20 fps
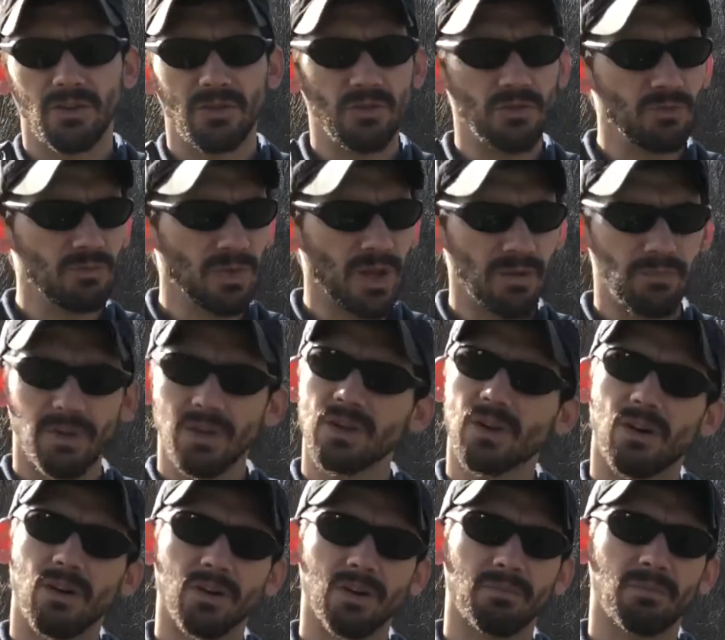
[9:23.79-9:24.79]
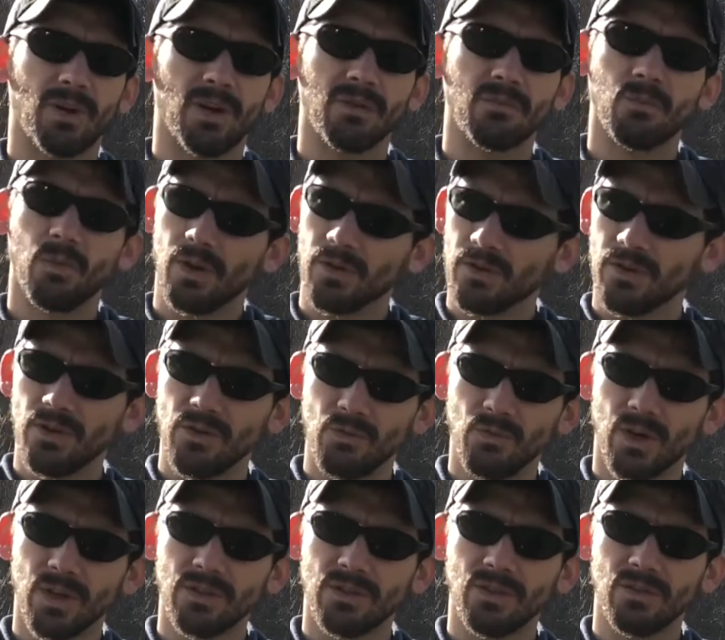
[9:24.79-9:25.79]
you may be called upon, whether you
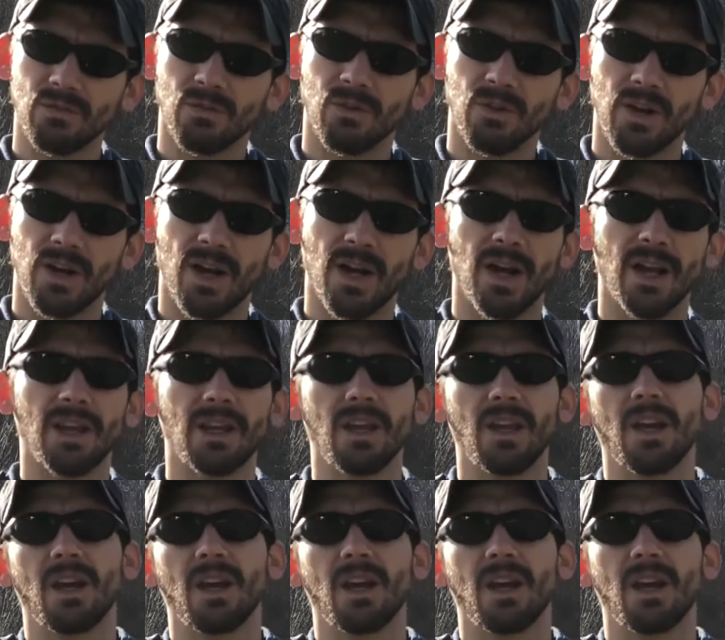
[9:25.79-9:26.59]
want to or not,